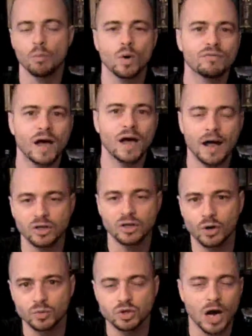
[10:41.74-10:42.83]
We've got
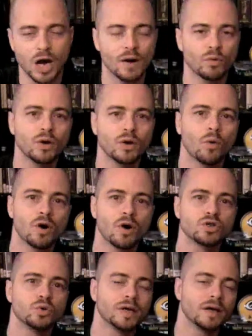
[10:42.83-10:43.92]
John Rehor
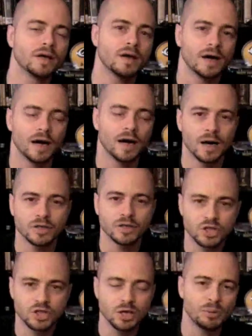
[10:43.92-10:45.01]
doing
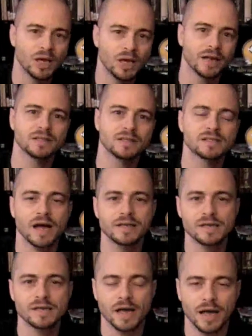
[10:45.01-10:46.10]
GPM Insights
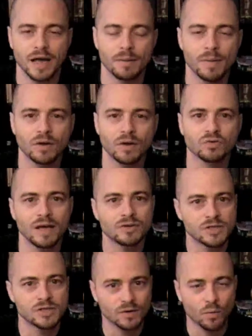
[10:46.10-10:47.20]
and Michael
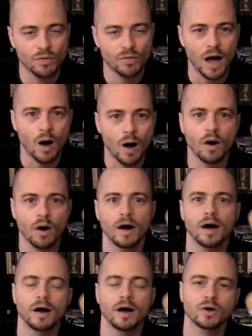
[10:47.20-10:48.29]
Davidson with
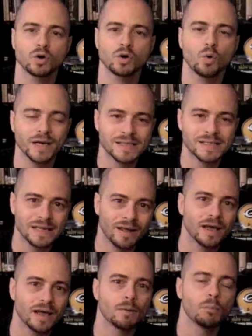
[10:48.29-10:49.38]
our Quick
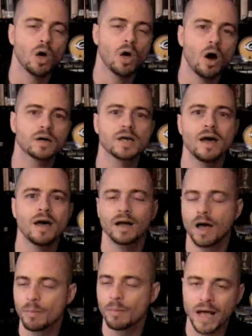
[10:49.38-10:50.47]
Slant blogs
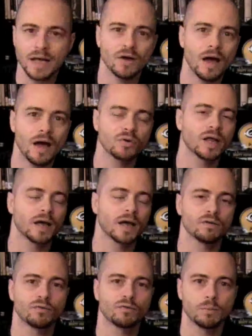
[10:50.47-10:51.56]
coming at you every day on the
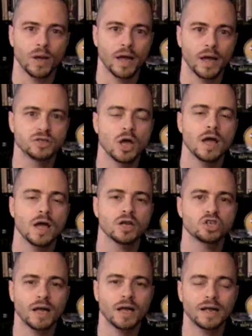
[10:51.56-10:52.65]
front page.
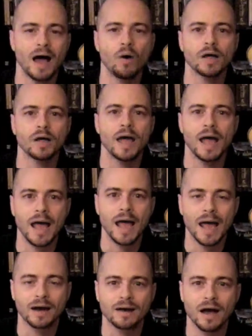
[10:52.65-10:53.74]
Check it out,
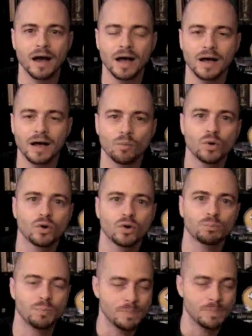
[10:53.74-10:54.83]
and we'll
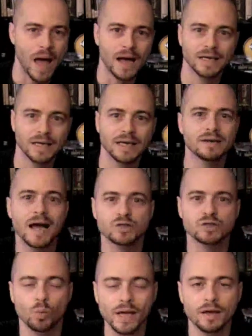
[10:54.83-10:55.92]
be back again next
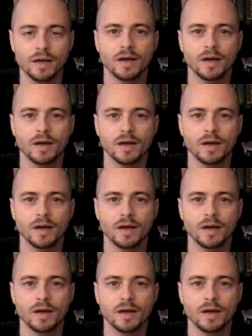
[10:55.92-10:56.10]
week